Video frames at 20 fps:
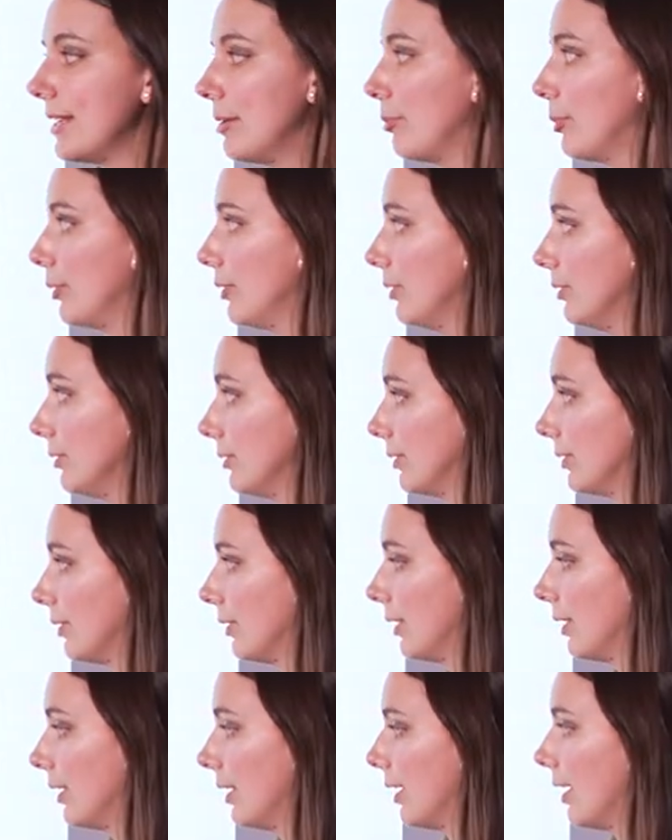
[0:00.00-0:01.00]
simple,
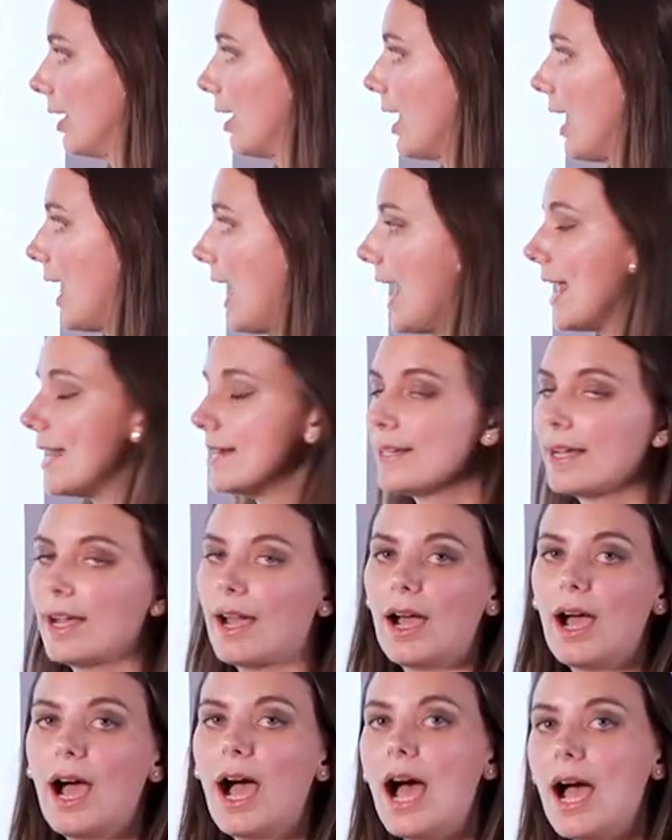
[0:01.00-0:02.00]
and
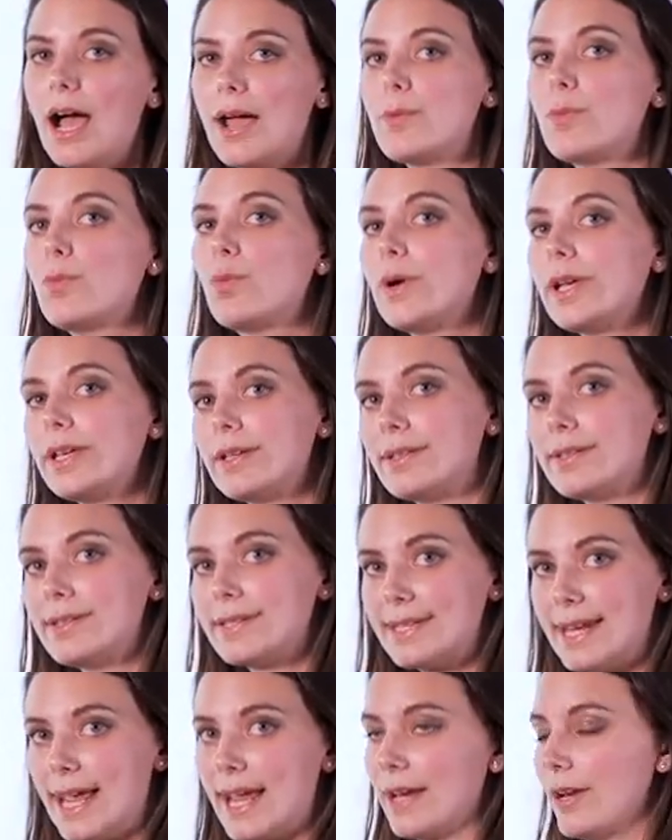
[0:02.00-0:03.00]
I will
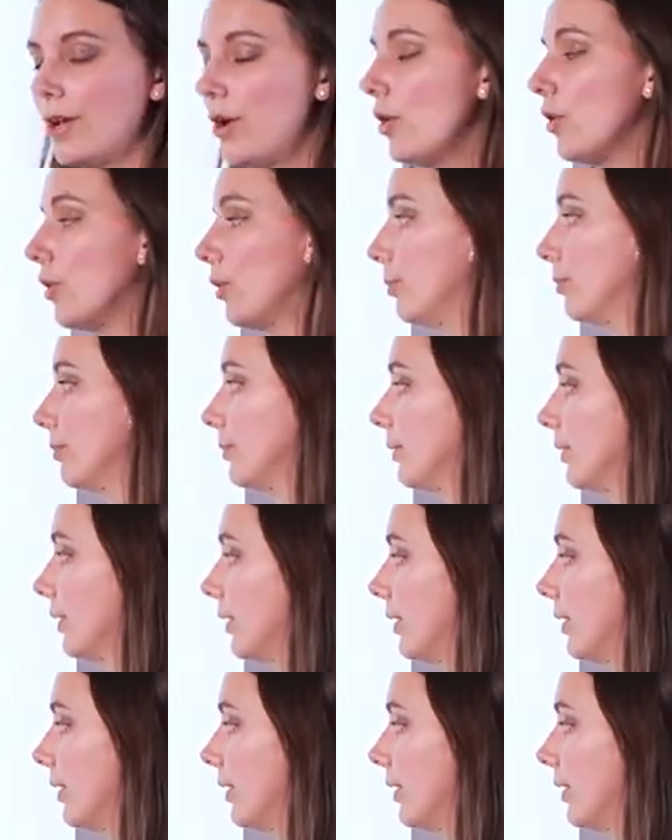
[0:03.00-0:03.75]
stay at home.